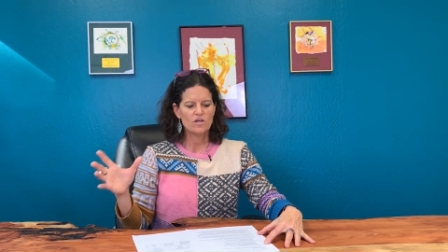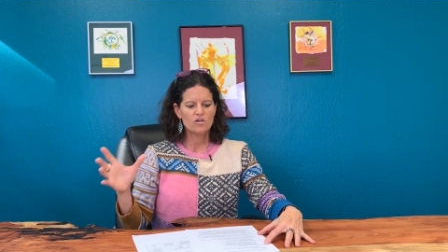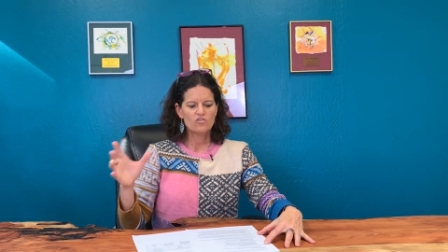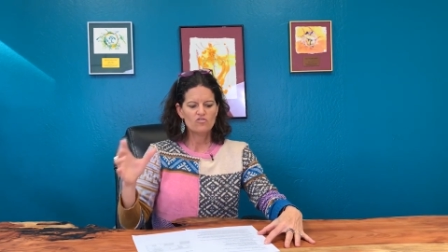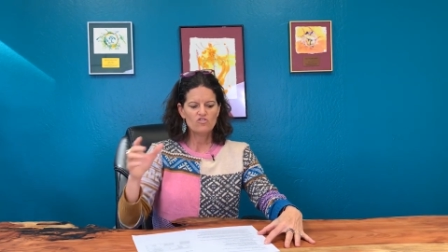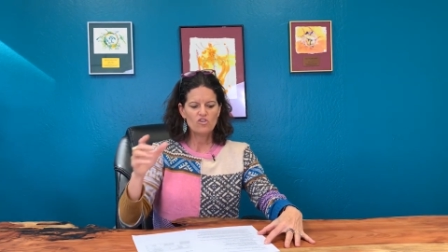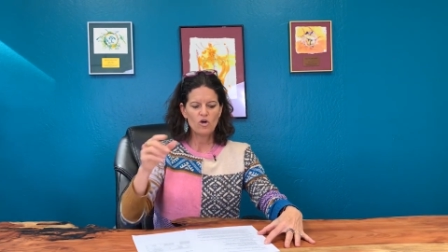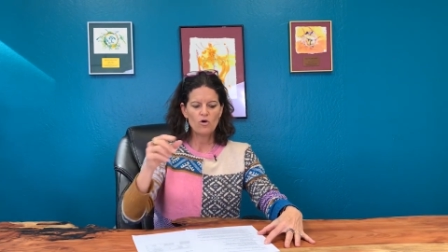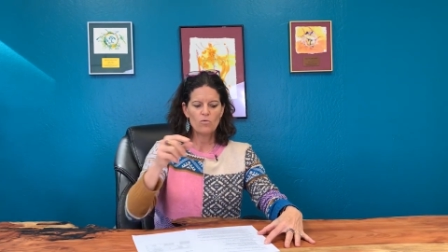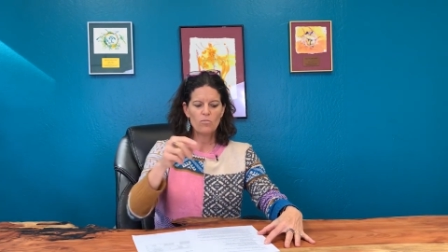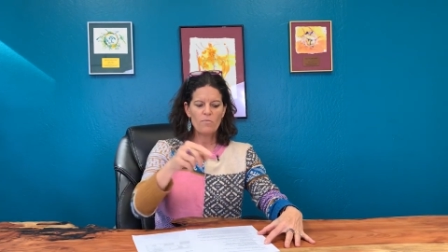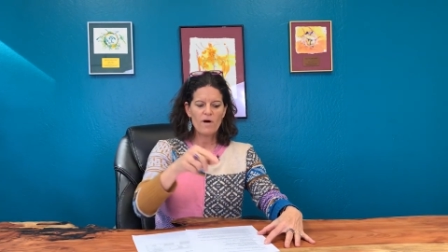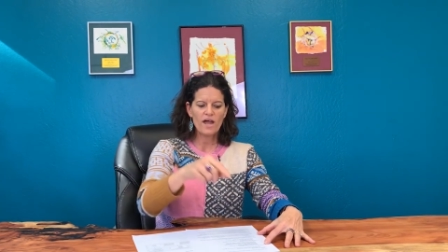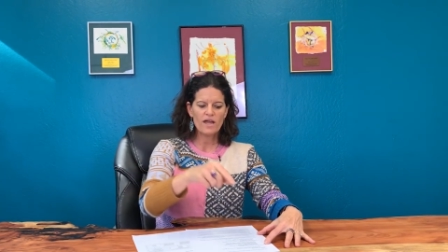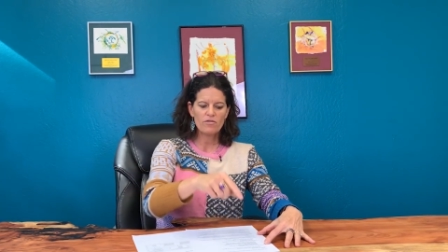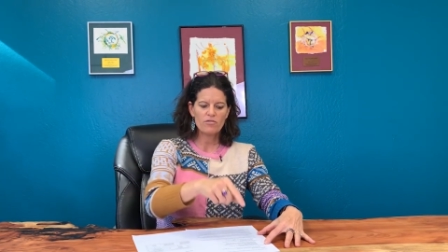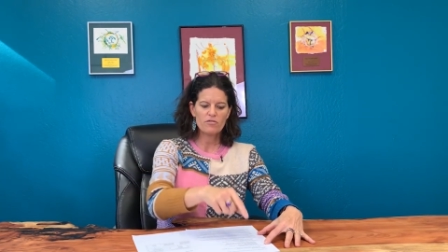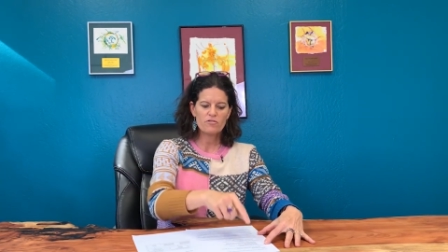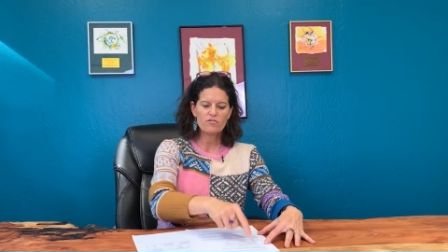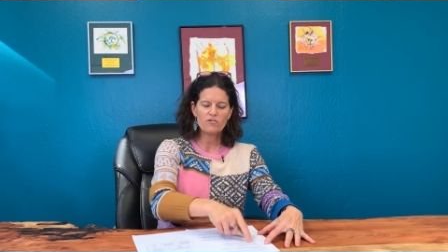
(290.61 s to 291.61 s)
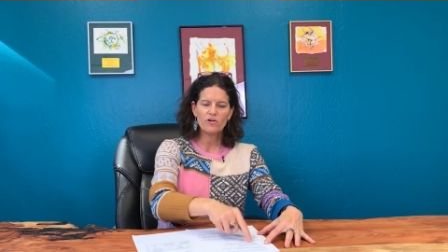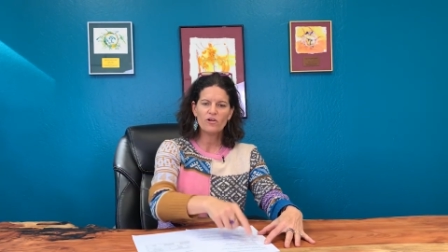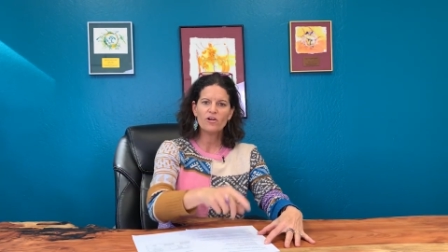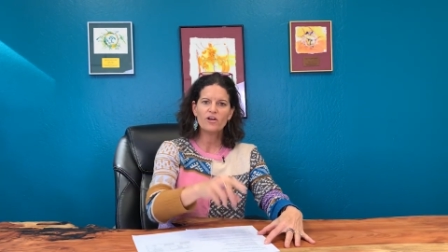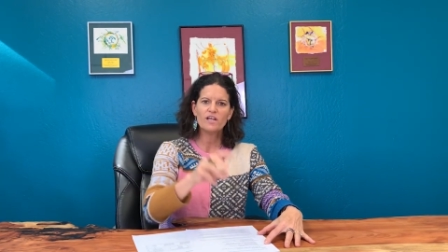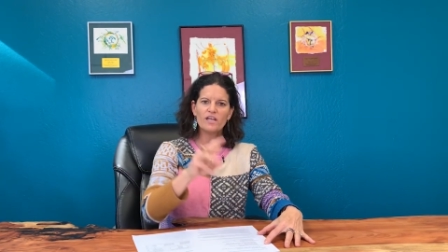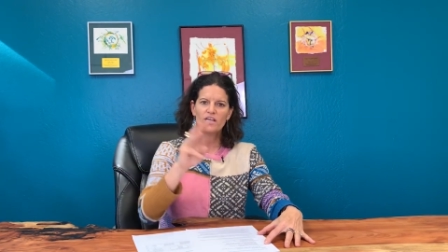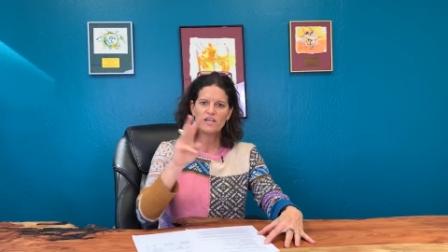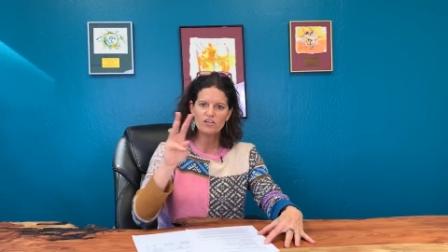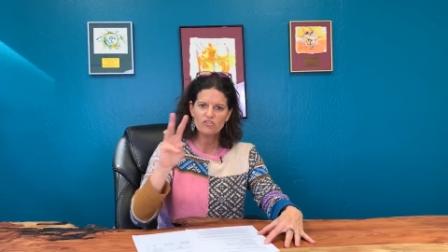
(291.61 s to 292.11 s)
So, my
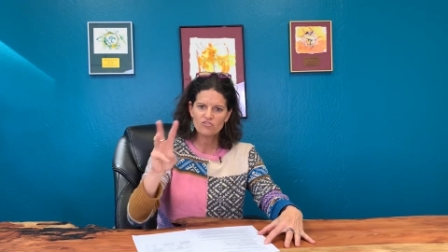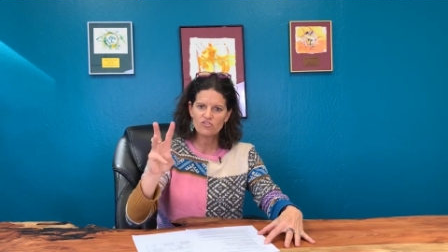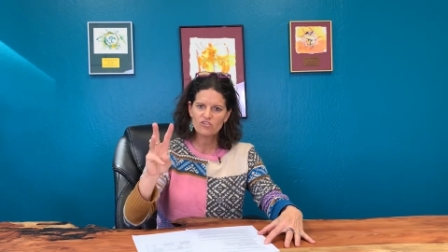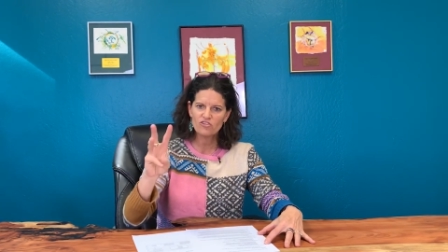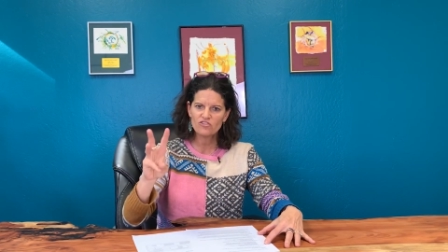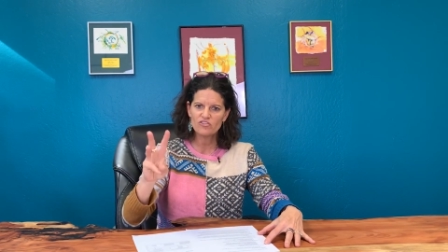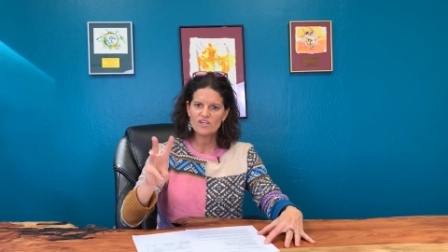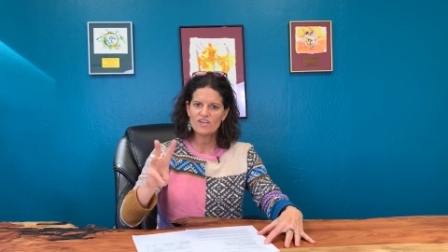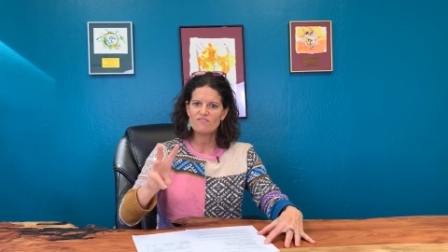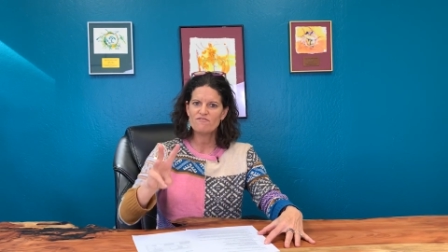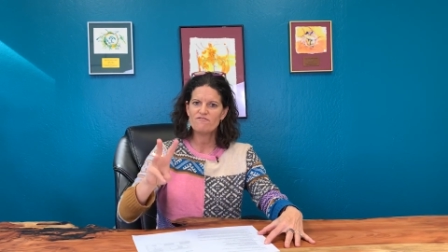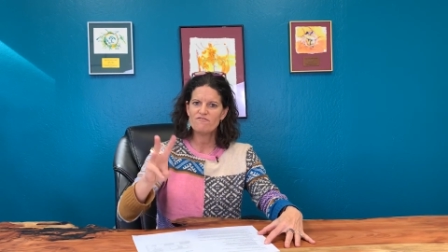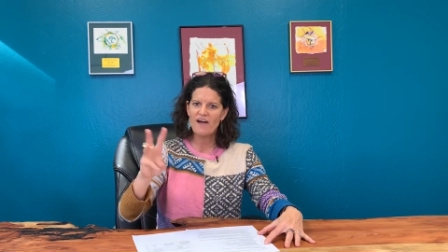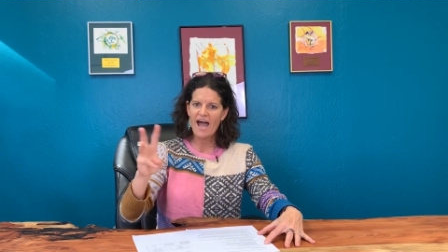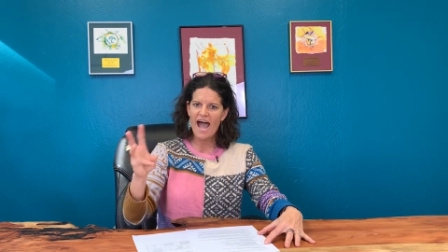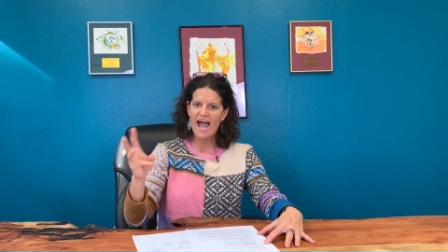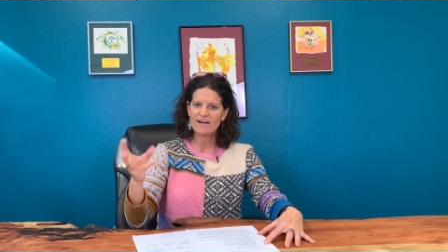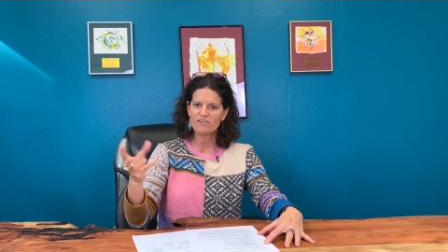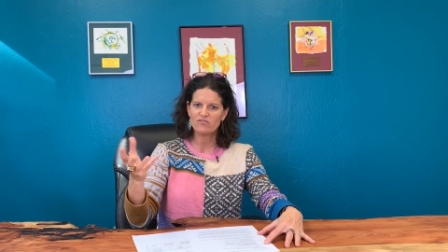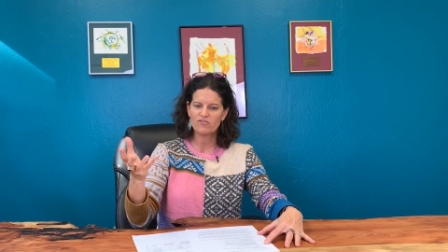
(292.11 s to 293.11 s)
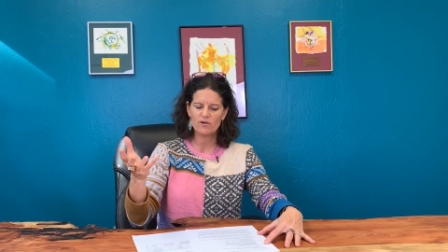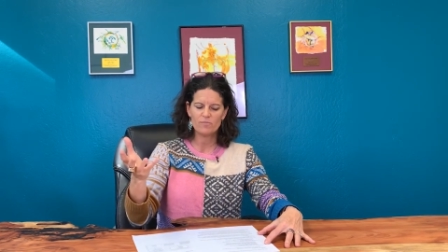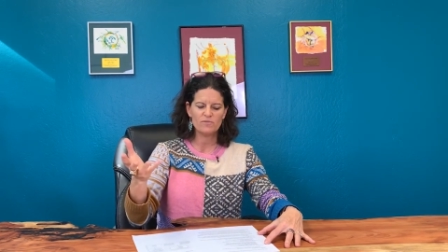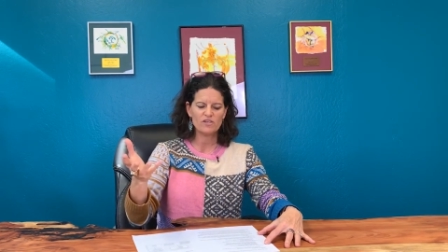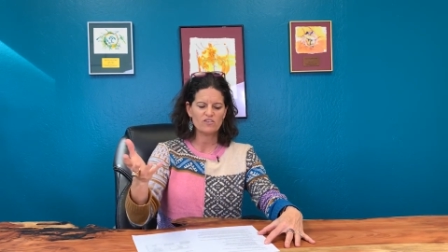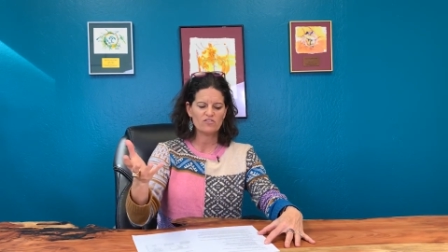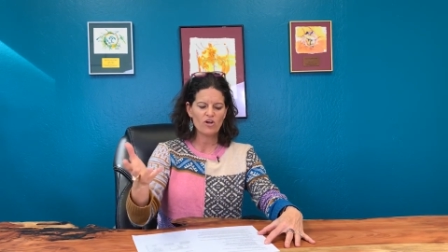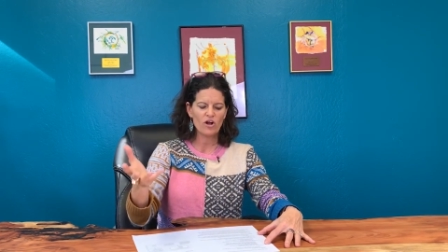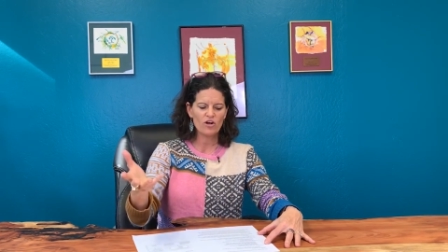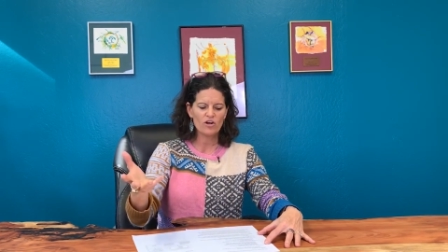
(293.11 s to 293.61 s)
third interesting fact from
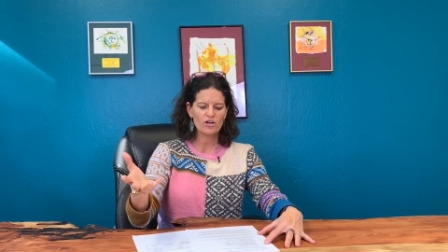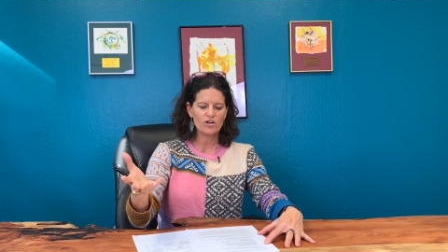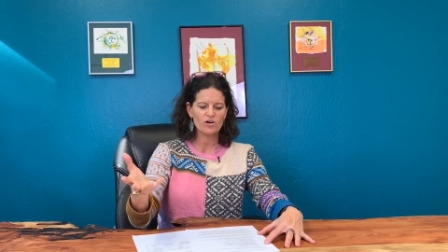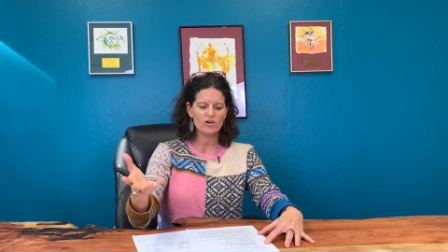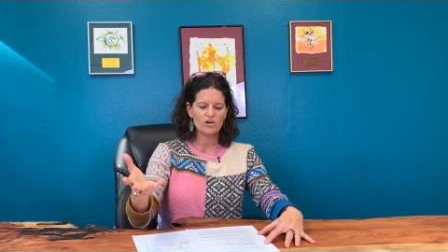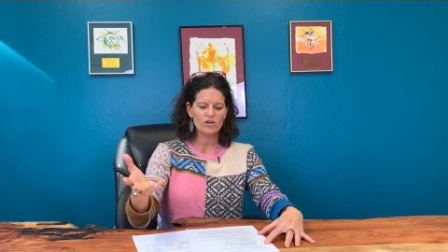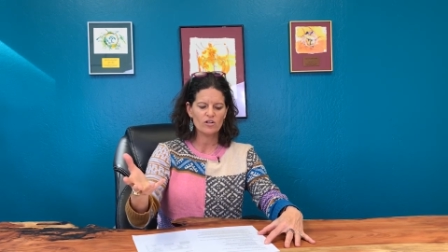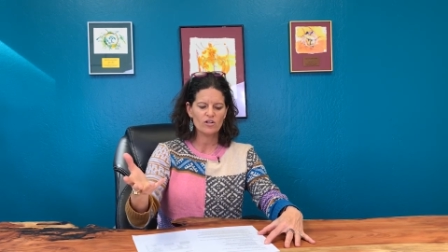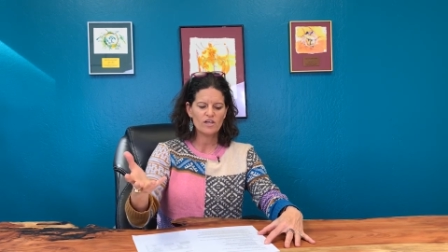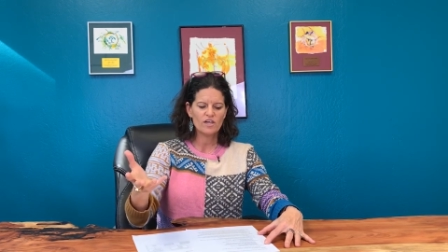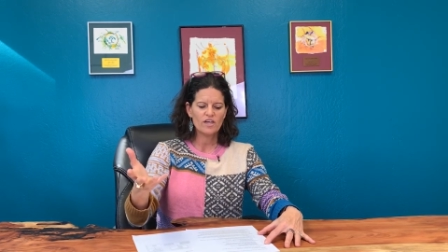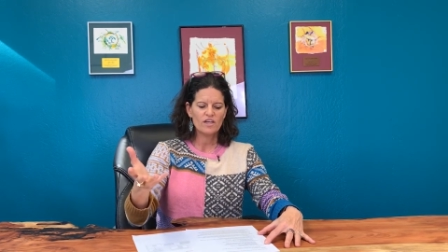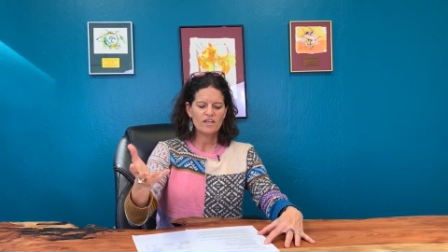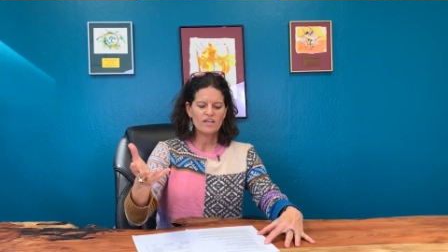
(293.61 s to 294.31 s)
this article